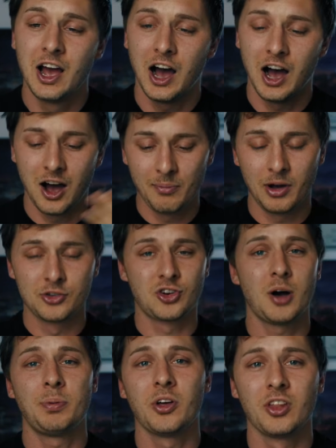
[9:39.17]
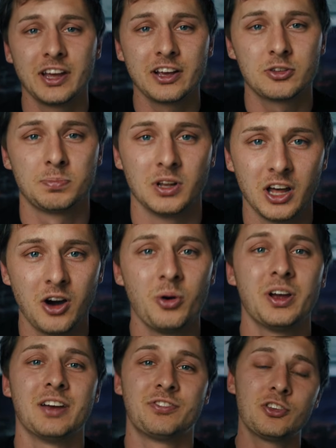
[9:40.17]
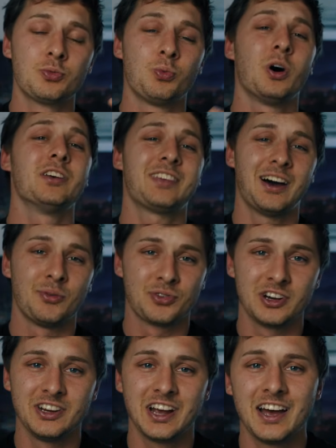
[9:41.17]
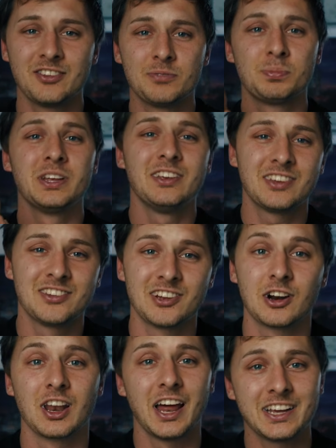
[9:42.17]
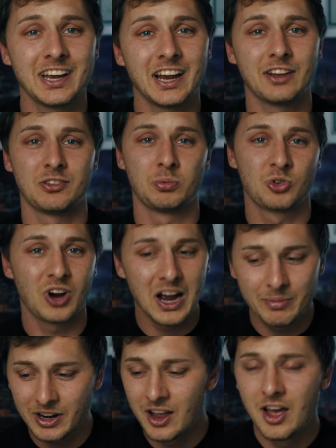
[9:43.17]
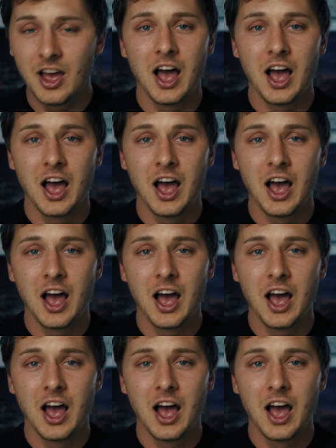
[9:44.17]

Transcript: I'll drop all the links below. If this was helpful to you guys, please consider liking and subscribing.